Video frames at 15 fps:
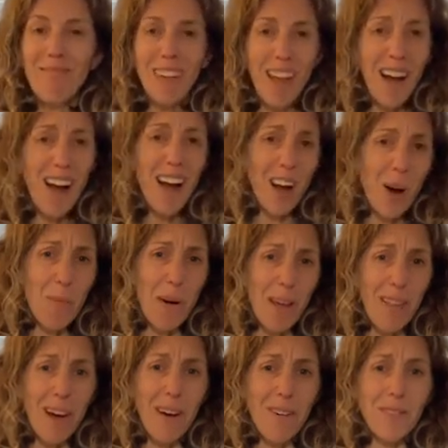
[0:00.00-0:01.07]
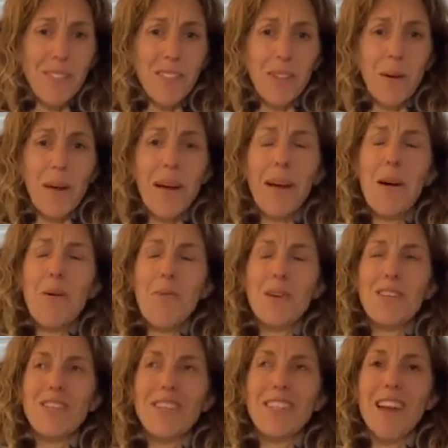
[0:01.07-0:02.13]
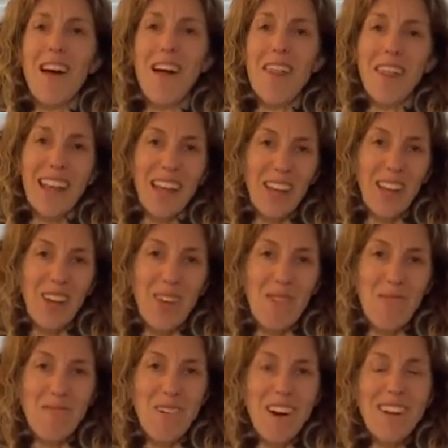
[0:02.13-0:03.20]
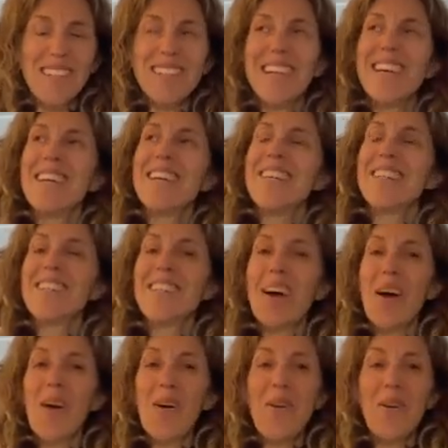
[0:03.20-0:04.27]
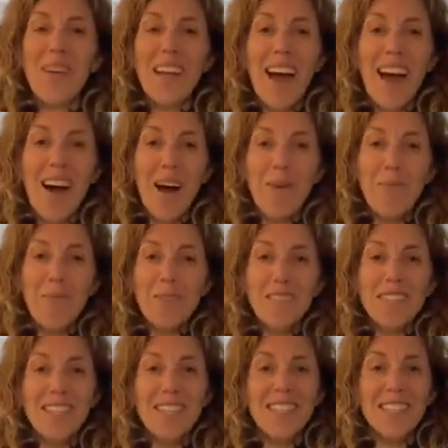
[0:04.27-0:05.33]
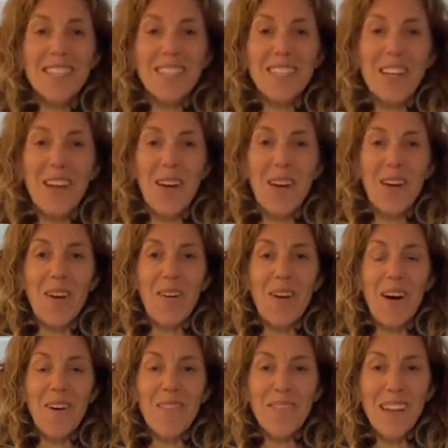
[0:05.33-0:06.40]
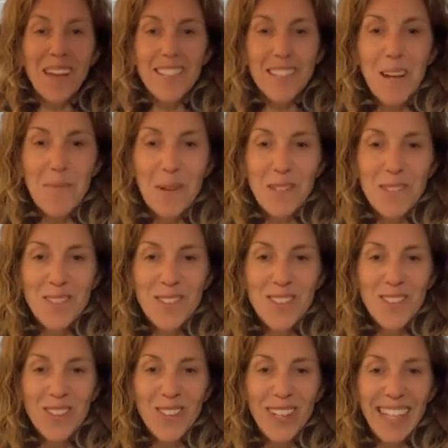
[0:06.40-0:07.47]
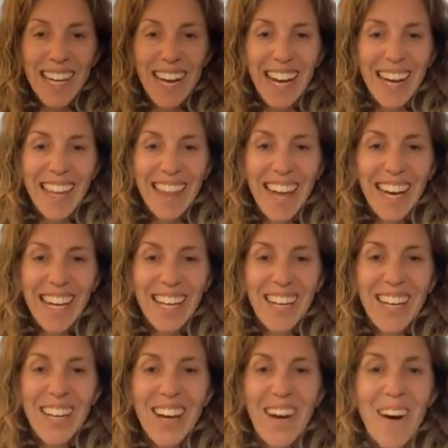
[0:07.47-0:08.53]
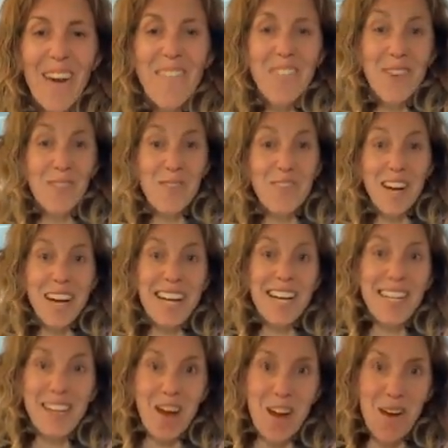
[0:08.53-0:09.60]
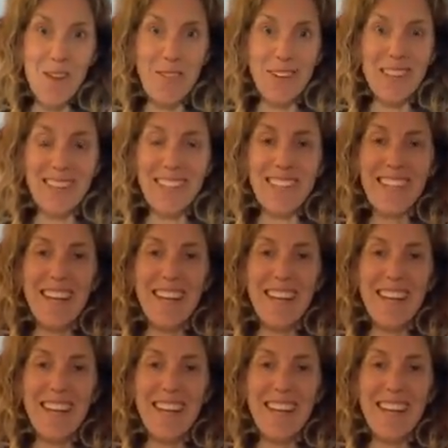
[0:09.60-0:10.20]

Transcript: I got my other half to do it, which is thank you, Russ. So yeah, I wanted to, oh, thanks so much for joining. Thank you. I feel really nervous.